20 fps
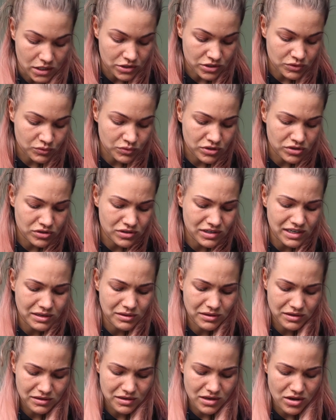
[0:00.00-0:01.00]
I just wanted to
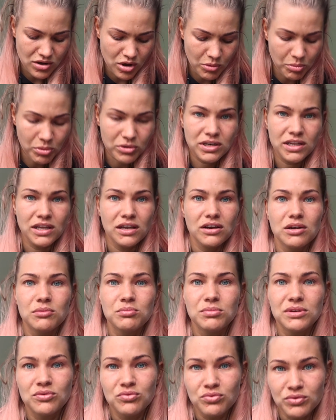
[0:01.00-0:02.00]
like hop on here
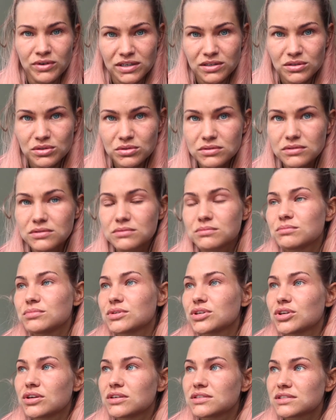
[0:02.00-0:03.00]
and be real,
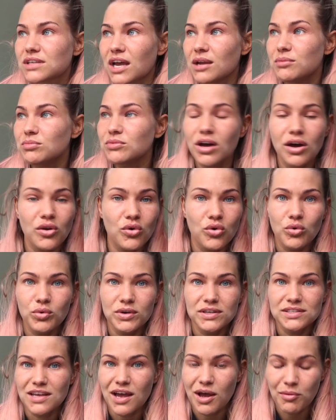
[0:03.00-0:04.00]
because I'm not
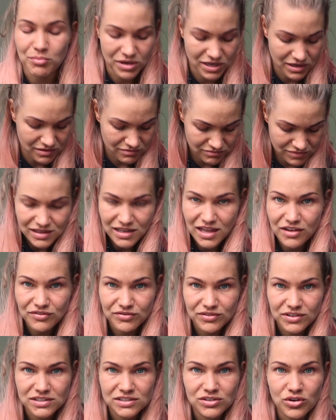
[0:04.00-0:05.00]
always happy.
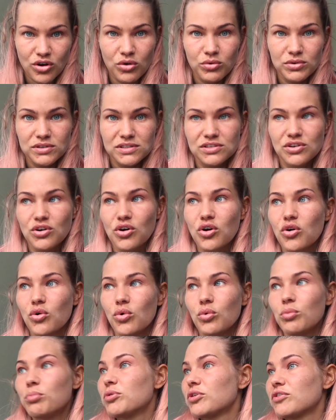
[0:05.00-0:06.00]
Life doesn't always
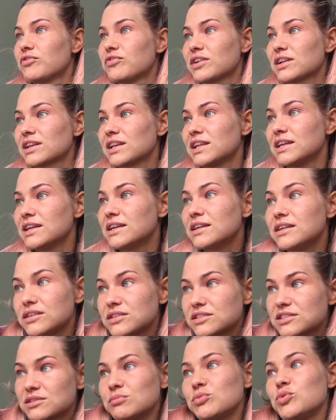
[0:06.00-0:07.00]
go perfectly
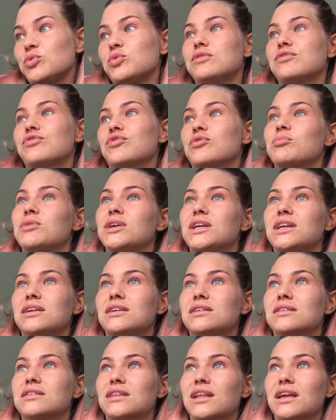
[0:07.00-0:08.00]
smooth for
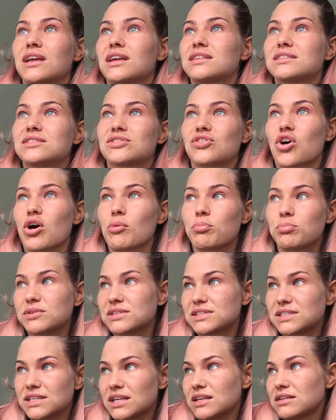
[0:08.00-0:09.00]
me. Like, it's the
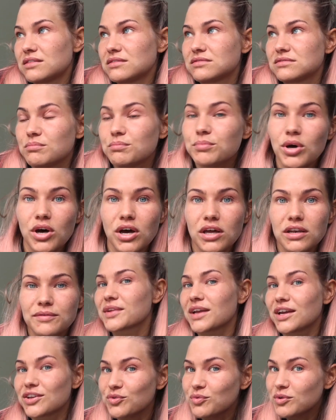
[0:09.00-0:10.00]
opposite. But
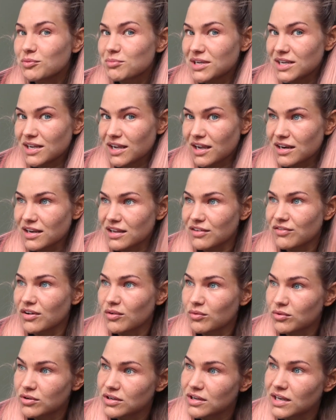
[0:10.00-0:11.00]
I don't want to be negative.
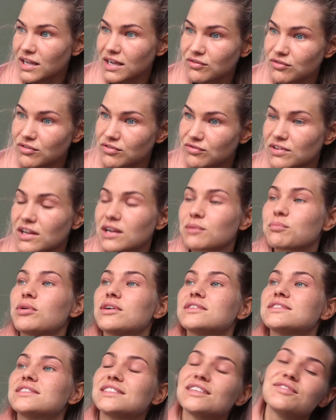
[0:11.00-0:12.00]
I want to like reflect
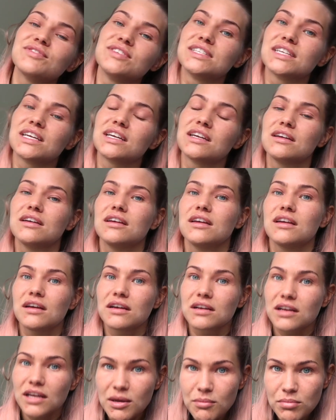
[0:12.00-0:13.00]
positivity.
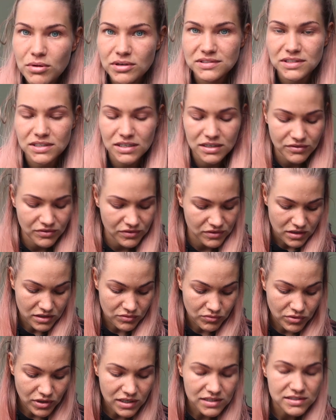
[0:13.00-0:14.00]
And I am positive.
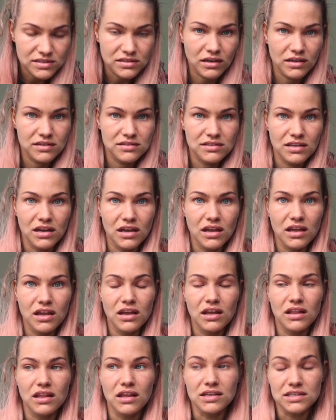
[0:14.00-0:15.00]
It really sucks that
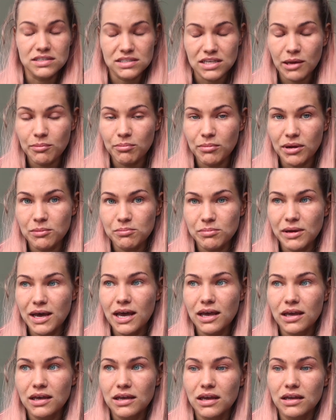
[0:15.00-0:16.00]
I like snapped my
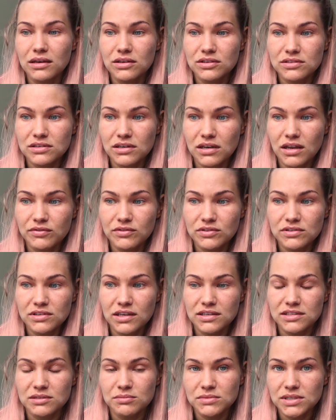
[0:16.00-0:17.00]
back. I'm just gonna have to
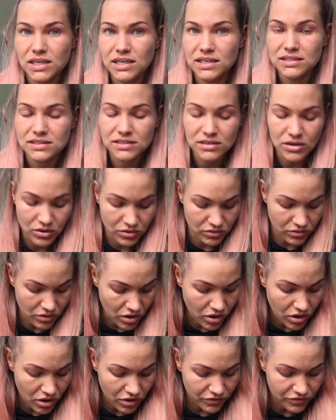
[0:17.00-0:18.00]
take some days
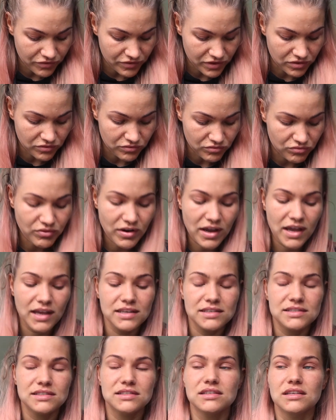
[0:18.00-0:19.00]
off and
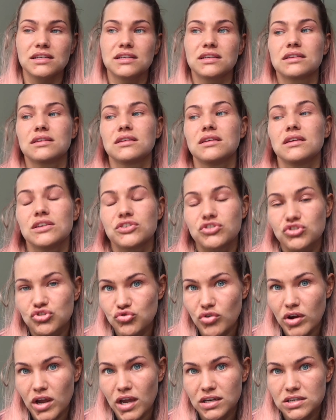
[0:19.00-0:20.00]
rest and
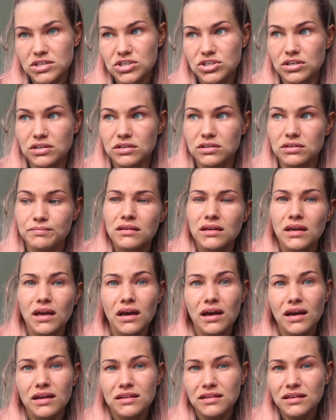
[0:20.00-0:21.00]
stretch. And
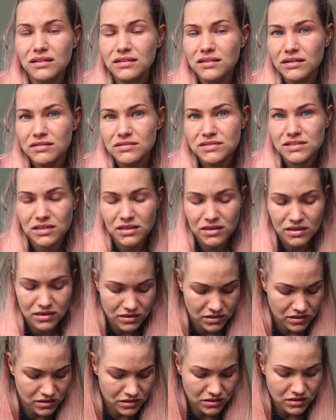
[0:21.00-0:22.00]
yeah, I think there's
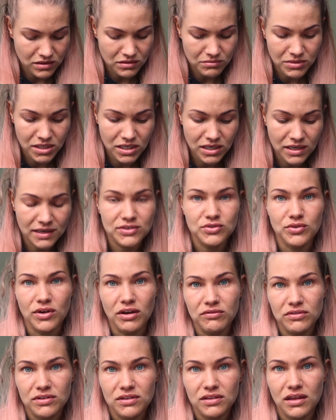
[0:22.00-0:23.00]
a meaning to
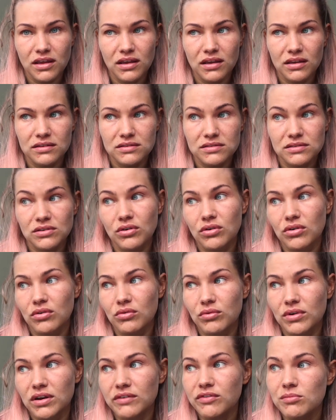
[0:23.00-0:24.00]
everything.
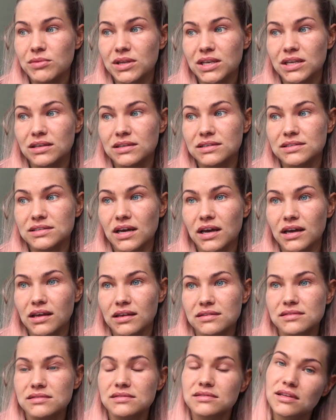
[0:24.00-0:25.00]
So whatever meaning this
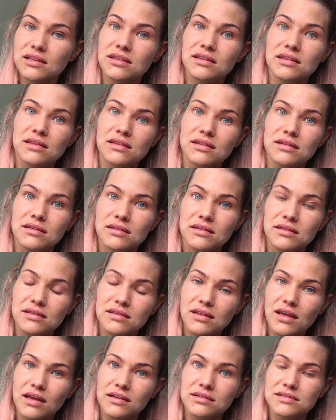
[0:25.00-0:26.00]
has, then
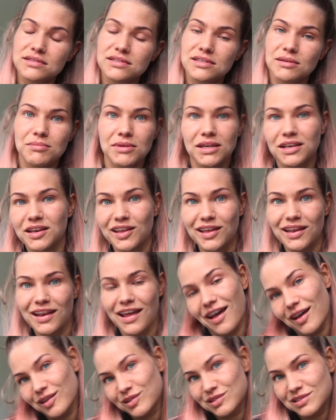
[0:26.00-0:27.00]
that's the meaning it
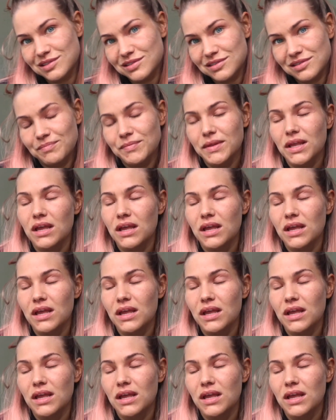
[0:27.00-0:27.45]
has.